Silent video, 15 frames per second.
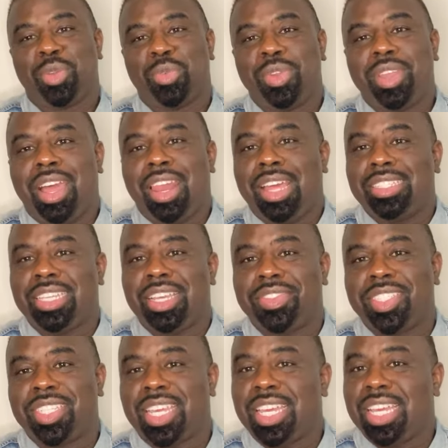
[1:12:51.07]
We call
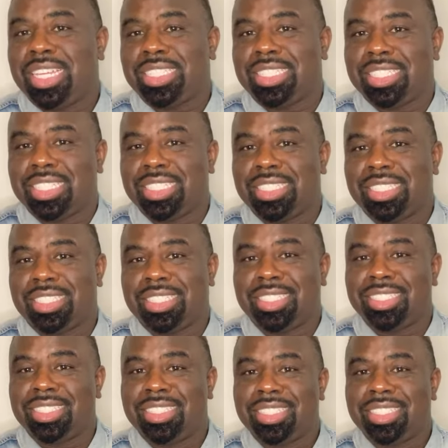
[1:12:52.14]
ourselves the cousins